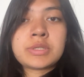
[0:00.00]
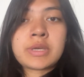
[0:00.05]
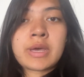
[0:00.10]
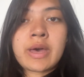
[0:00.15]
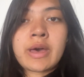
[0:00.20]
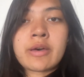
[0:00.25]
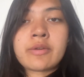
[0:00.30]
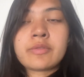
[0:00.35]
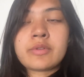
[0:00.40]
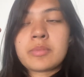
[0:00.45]
to
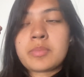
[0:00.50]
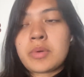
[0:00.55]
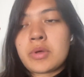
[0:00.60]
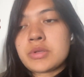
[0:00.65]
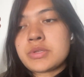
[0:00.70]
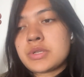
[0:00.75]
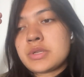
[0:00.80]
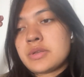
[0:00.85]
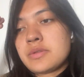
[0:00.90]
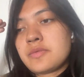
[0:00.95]
have a
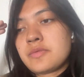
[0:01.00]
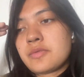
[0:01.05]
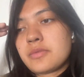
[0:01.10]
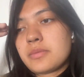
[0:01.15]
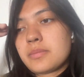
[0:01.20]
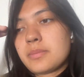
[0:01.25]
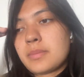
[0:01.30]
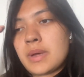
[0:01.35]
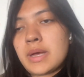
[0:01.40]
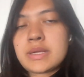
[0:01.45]
positive
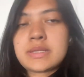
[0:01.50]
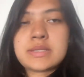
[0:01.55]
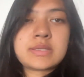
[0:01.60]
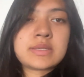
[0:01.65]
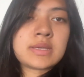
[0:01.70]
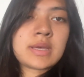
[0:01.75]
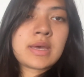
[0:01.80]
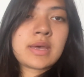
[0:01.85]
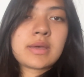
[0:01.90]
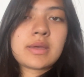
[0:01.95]

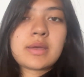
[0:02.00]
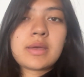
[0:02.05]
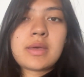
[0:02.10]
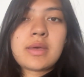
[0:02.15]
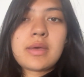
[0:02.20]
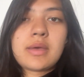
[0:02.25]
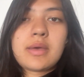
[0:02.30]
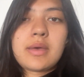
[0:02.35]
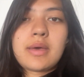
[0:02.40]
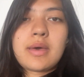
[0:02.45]
mindset
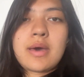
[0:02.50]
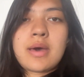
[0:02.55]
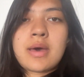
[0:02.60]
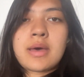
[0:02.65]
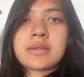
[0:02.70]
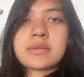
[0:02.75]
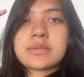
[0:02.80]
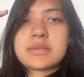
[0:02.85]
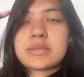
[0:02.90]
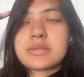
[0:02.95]

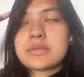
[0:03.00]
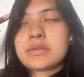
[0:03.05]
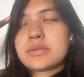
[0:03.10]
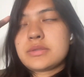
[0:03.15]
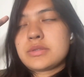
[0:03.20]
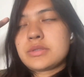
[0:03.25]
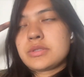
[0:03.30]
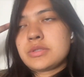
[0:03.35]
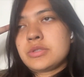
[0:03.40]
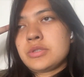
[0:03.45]
and,
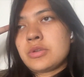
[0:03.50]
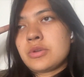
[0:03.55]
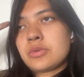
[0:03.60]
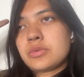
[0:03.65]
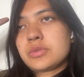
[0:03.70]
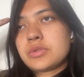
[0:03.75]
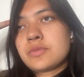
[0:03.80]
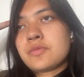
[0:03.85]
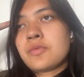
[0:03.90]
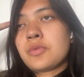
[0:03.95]
you know,
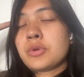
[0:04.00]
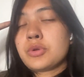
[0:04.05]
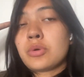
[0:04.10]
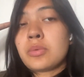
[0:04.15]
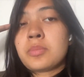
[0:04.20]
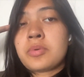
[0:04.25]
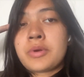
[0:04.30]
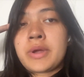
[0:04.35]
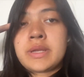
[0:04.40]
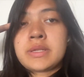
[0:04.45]
for your
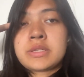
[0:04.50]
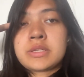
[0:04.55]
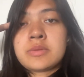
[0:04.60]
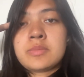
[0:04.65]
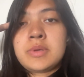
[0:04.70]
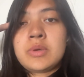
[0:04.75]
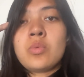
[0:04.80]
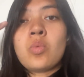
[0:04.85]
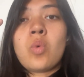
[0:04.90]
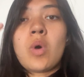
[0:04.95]
brain to
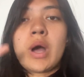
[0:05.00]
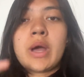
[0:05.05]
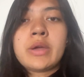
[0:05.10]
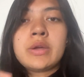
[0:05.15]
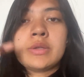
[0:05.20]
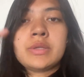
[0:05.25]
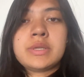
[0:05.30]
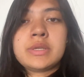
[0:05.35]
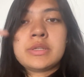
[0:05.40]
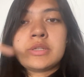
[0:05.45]
be
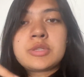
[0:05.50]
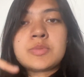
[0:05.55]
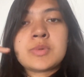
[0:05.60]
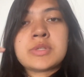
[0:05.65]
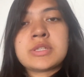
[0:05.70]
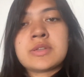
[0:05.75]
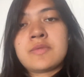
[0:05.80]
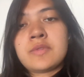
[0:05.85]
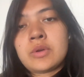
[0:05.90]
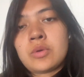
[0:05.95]
wired in a
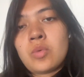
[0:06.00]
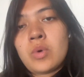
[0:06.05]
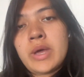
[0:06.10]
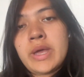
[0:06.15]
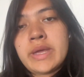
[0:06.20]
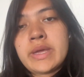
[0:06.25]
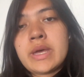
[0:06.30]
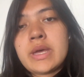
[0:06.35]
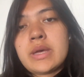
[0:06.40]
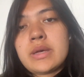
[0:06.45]
specific
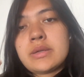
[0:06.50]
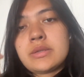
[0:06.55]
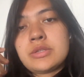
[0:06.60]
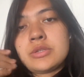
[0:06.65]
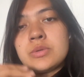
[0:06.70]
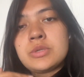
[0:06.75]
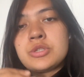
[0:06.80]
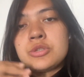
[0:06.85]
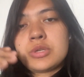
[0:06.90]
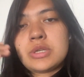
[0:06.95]
way
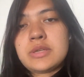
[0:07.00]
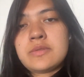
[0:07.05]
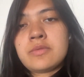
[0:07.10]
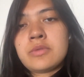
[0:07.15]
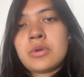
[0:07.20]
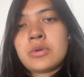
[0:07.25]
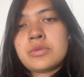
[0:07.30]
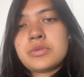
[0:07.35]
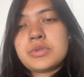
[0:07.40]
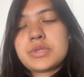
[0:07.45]
to achieve
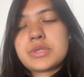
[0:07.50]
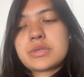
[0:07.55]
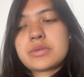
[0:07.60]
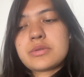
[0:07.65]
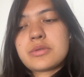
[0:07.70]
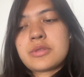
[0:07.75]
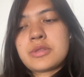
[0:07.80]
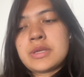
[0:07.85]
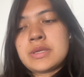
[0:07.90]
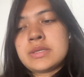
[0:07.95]
those
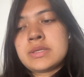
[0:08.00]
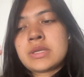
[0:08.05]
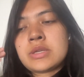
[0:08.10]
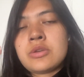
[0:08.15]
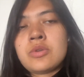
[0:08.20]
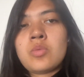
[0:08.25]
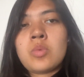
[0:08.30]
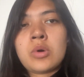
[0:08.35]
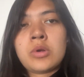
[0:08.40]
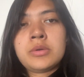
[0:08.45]
things that
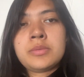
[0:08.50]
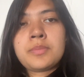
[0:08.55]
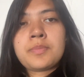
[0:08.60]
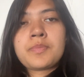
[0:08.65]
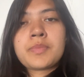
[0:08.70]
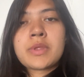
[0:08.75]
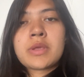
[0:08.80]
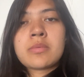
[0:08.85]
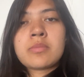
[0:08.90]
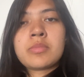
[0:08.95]
you want.
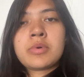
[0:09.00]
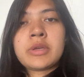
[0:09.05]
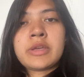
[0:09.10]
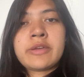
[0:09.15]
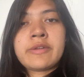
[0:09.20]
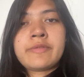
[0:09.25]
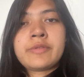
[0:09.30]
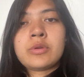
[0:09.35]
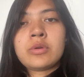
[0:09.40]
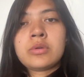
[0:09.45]
But
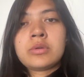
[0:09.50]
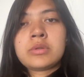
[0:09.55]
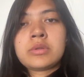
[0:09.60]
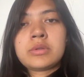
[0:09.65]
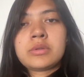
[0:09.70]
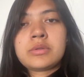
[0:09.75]
if you're